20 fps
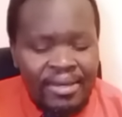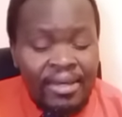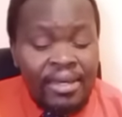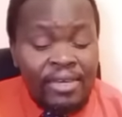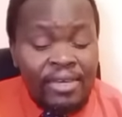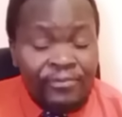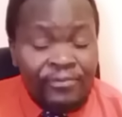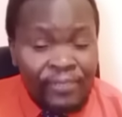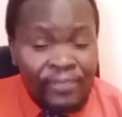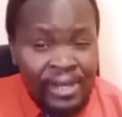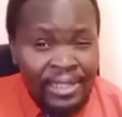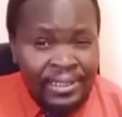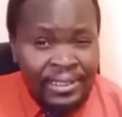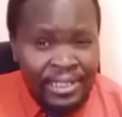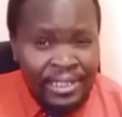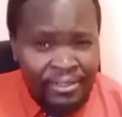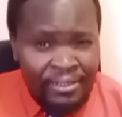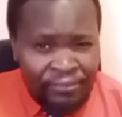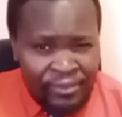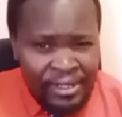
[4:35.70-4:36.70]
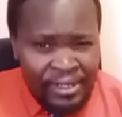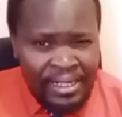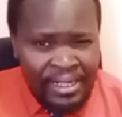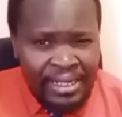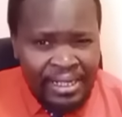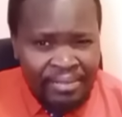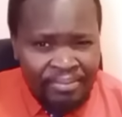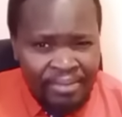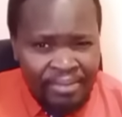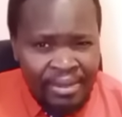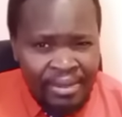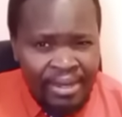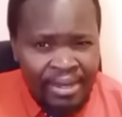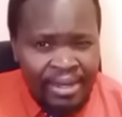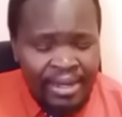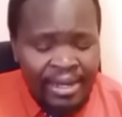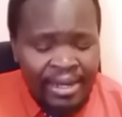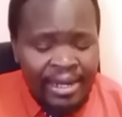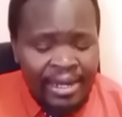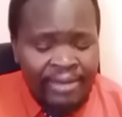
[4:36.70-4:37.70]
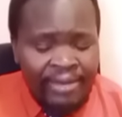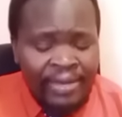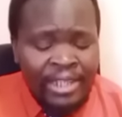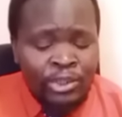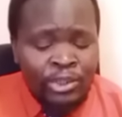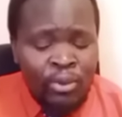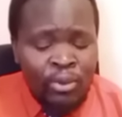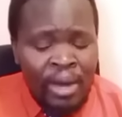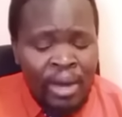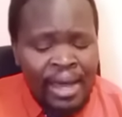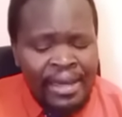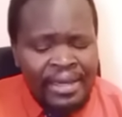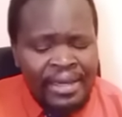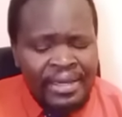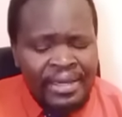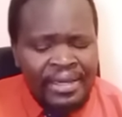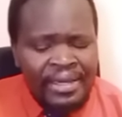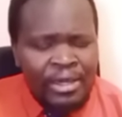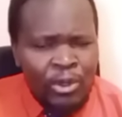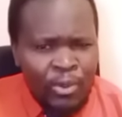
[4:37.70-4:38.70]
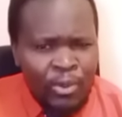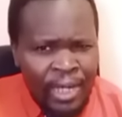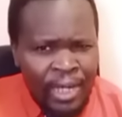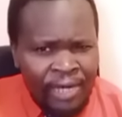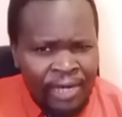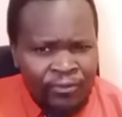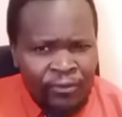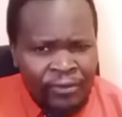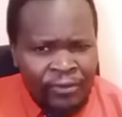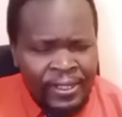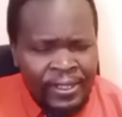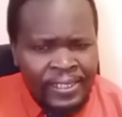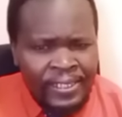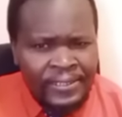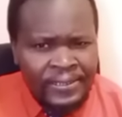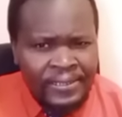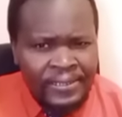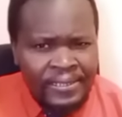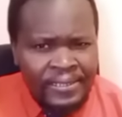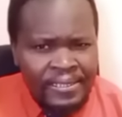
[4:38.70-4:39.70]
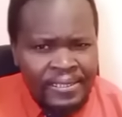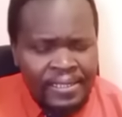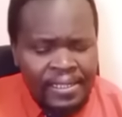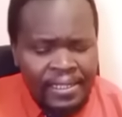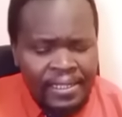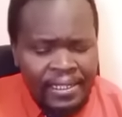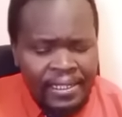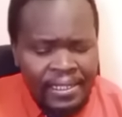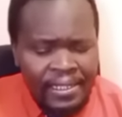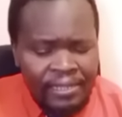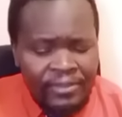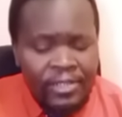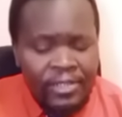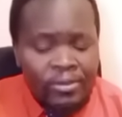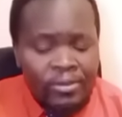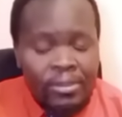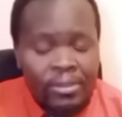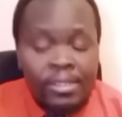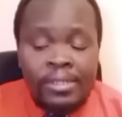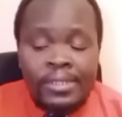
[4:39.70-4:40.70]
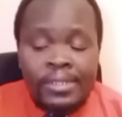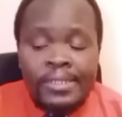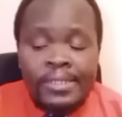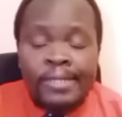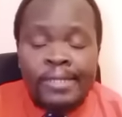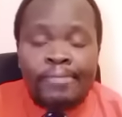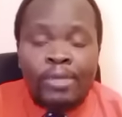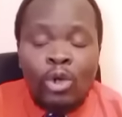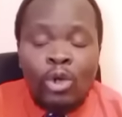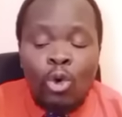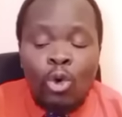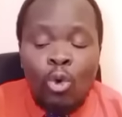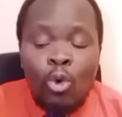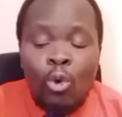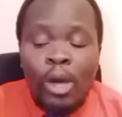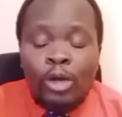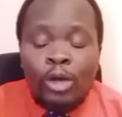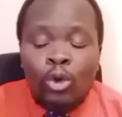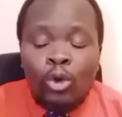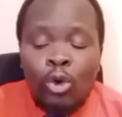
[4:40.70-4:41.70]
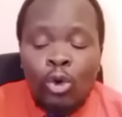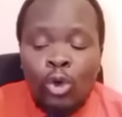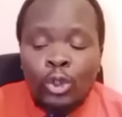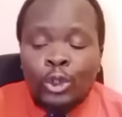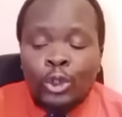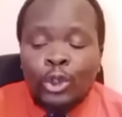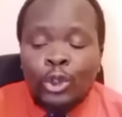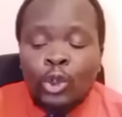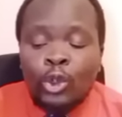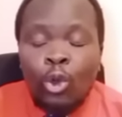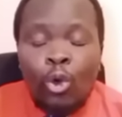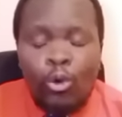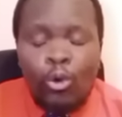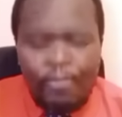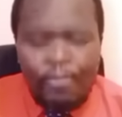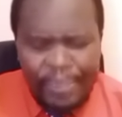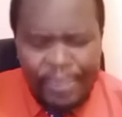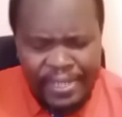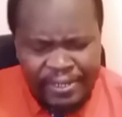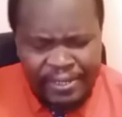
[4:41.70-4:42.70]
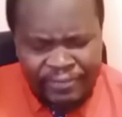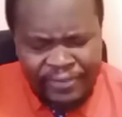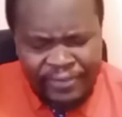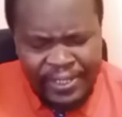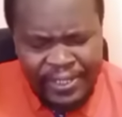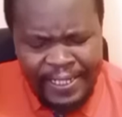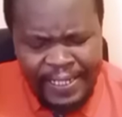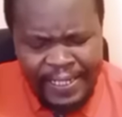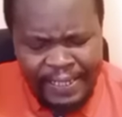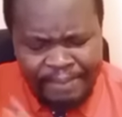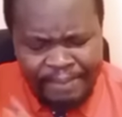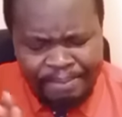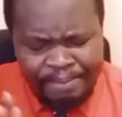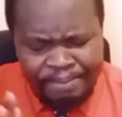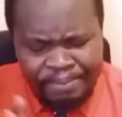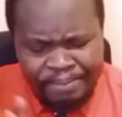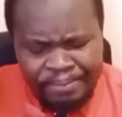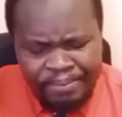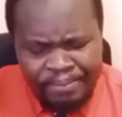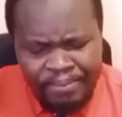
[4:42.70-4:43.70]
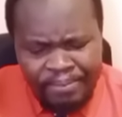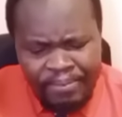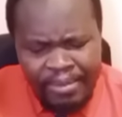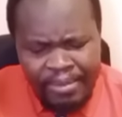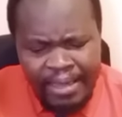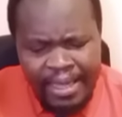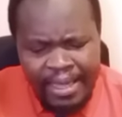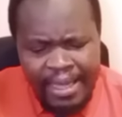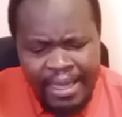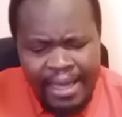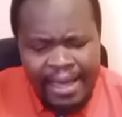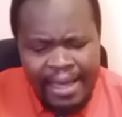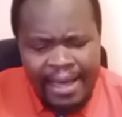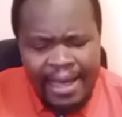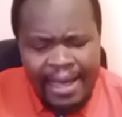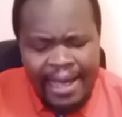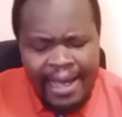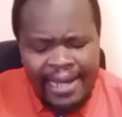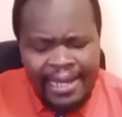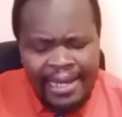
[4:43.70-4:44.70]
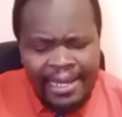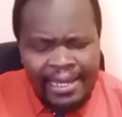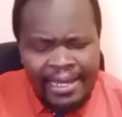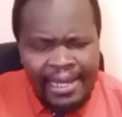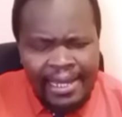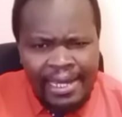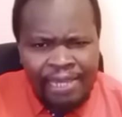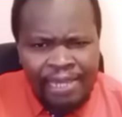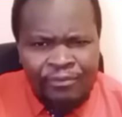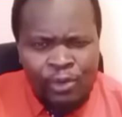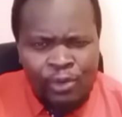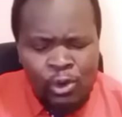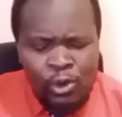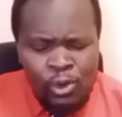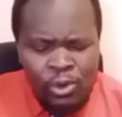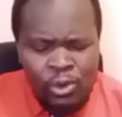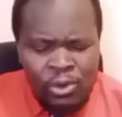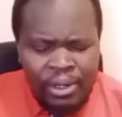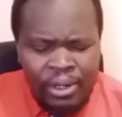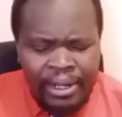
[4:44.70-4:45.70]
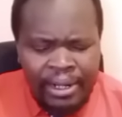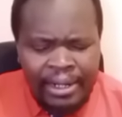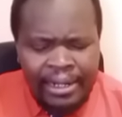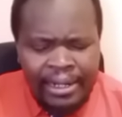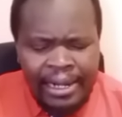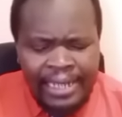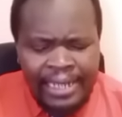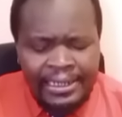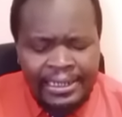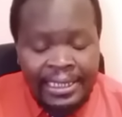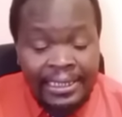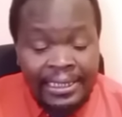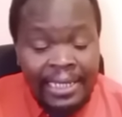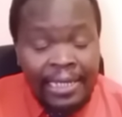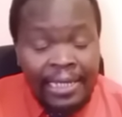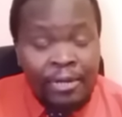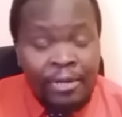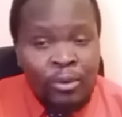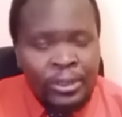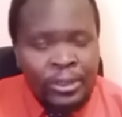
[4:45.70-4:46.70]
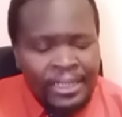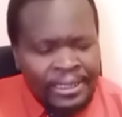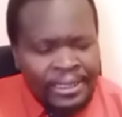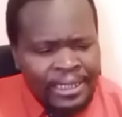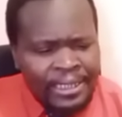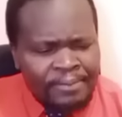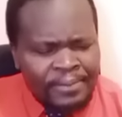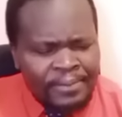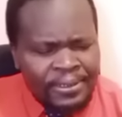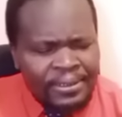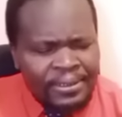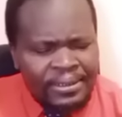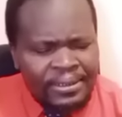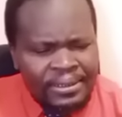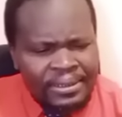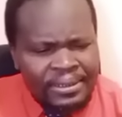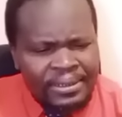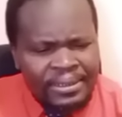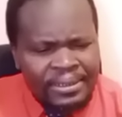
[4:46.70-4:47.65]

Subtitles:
He feels inferior, and that's why he went for these individuals who are also inferior. And again, if you look at exactly what has happened,